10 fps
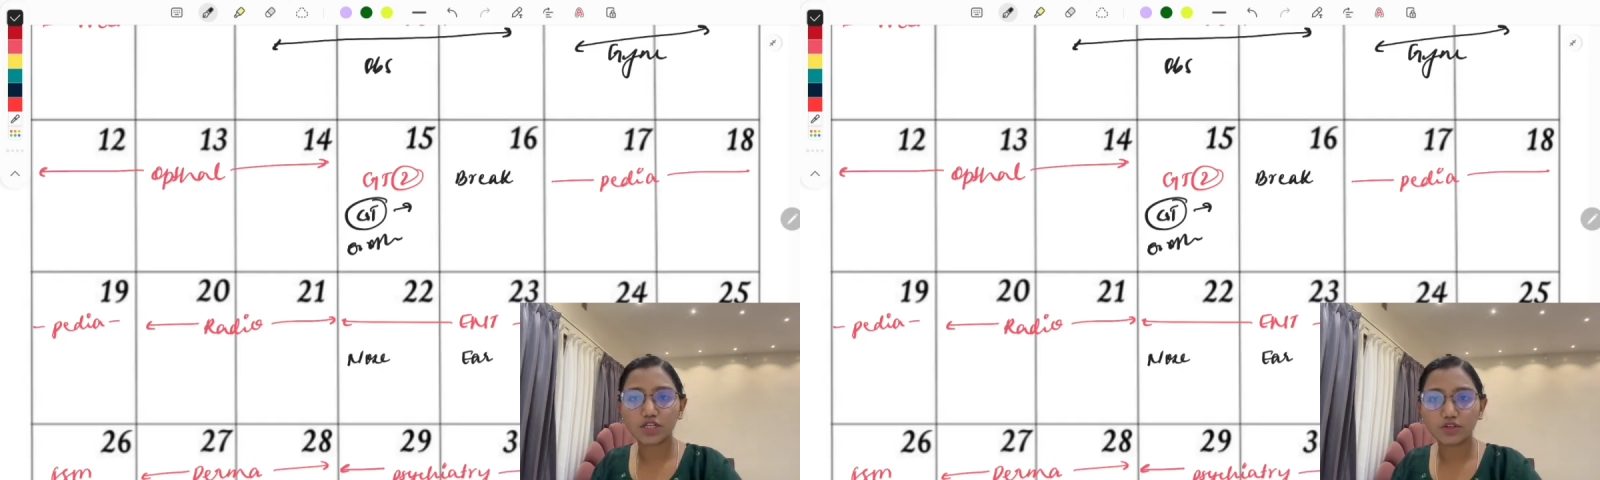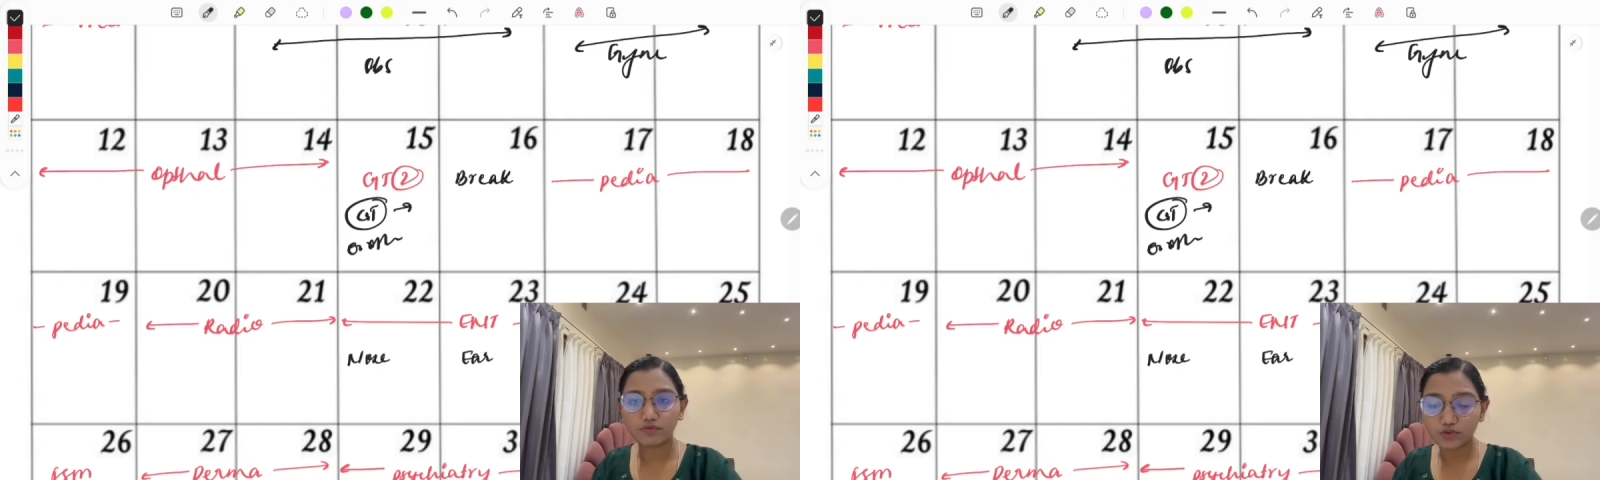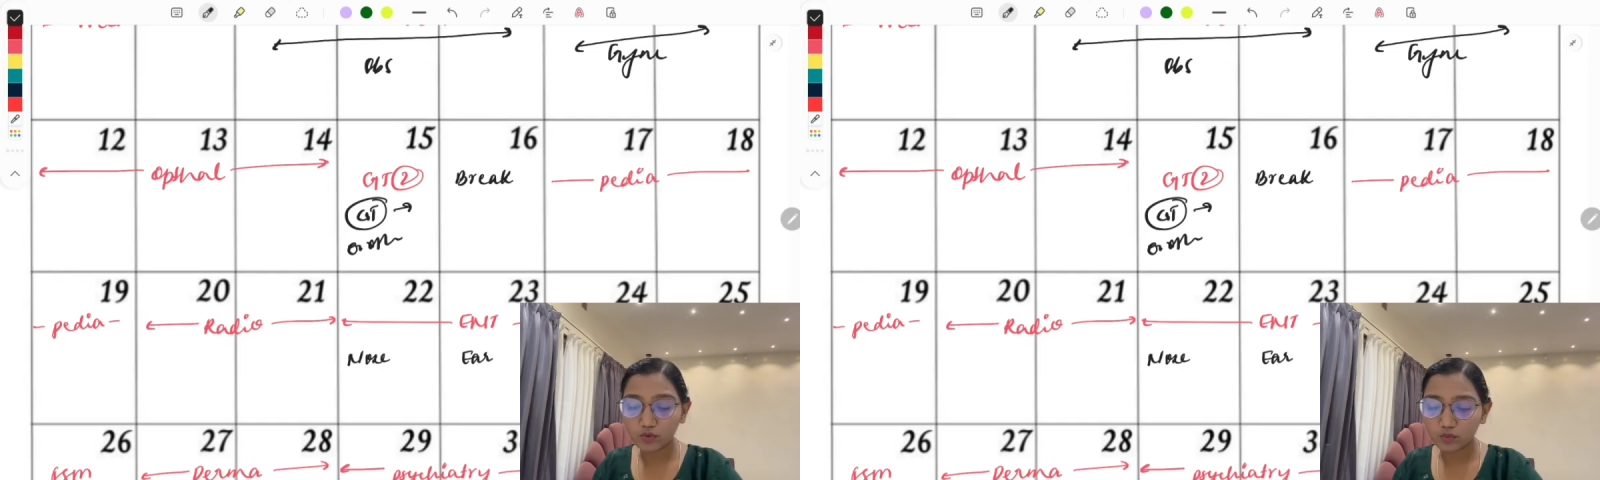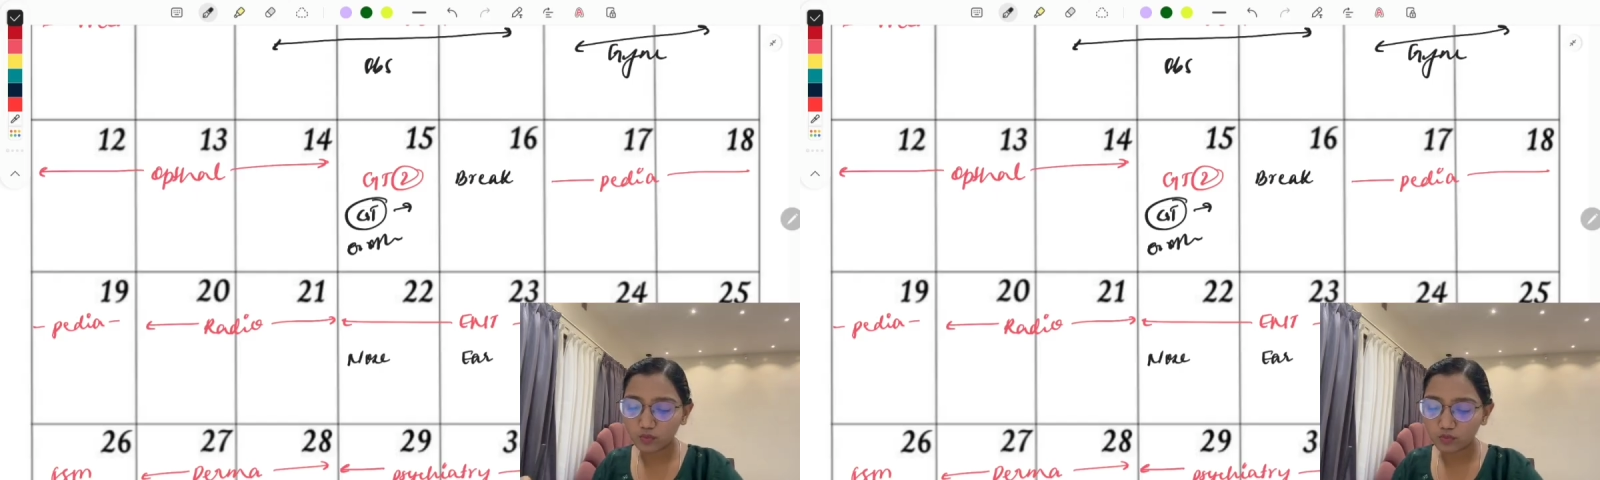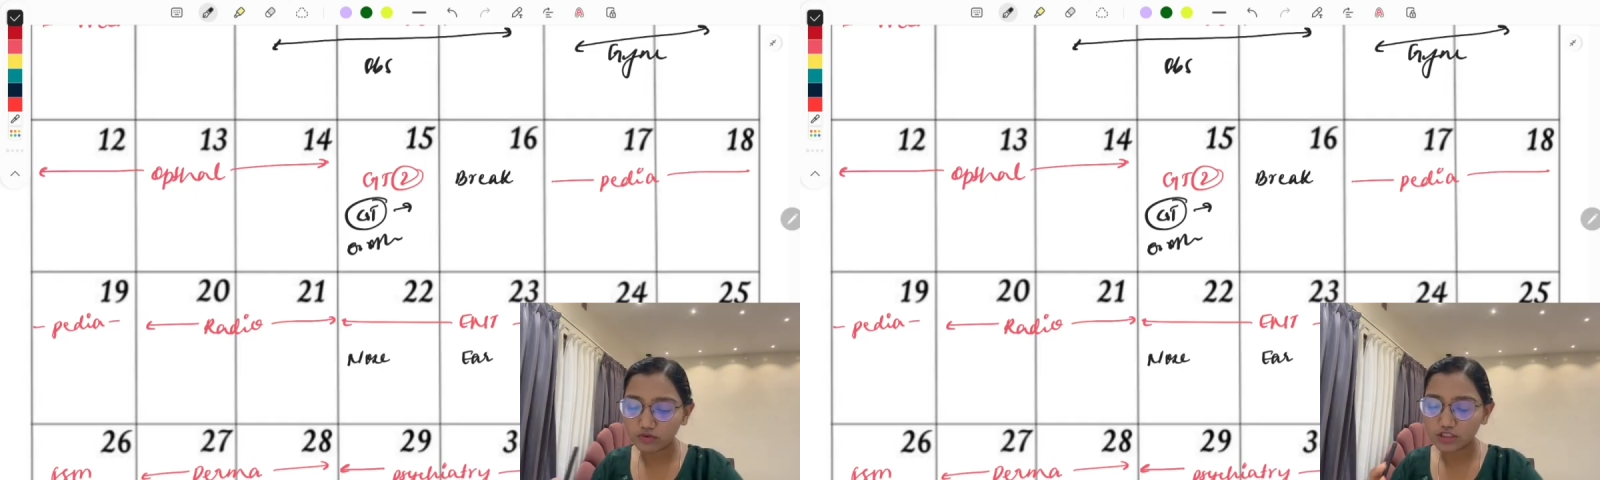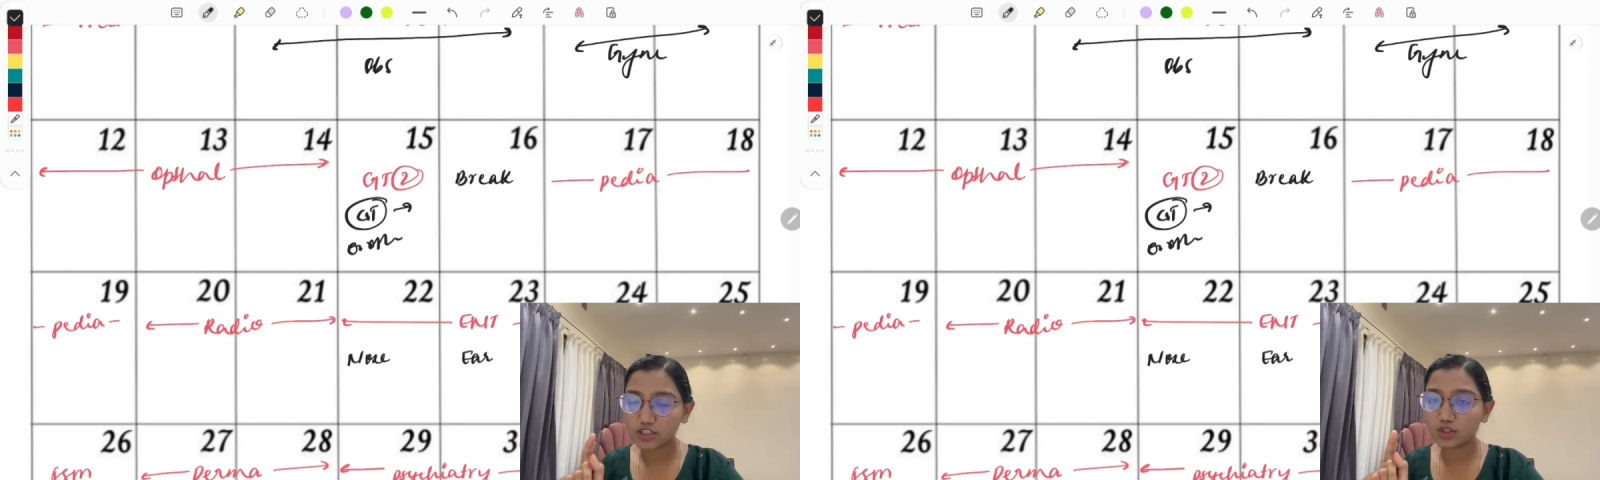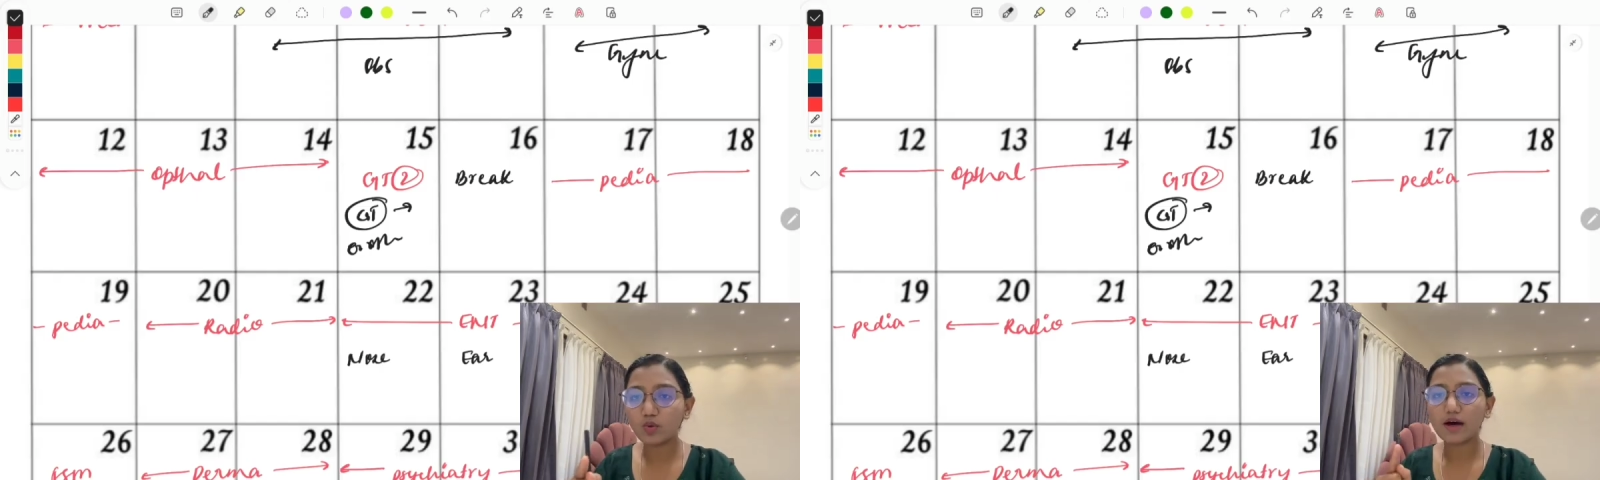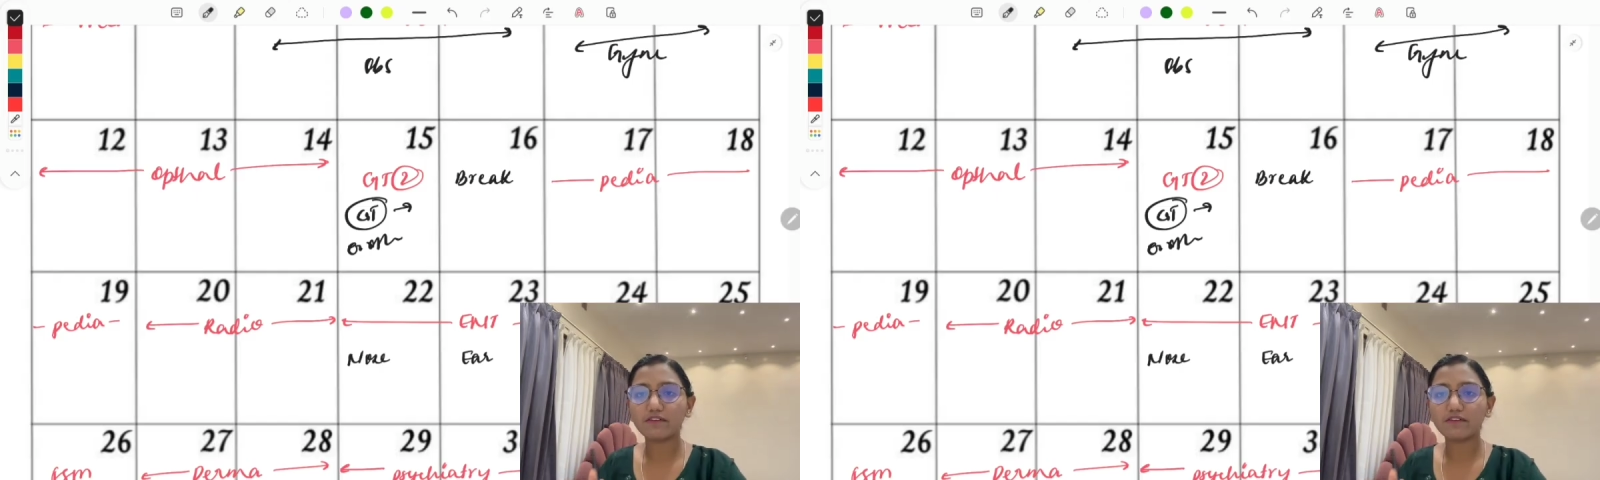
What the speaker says: you are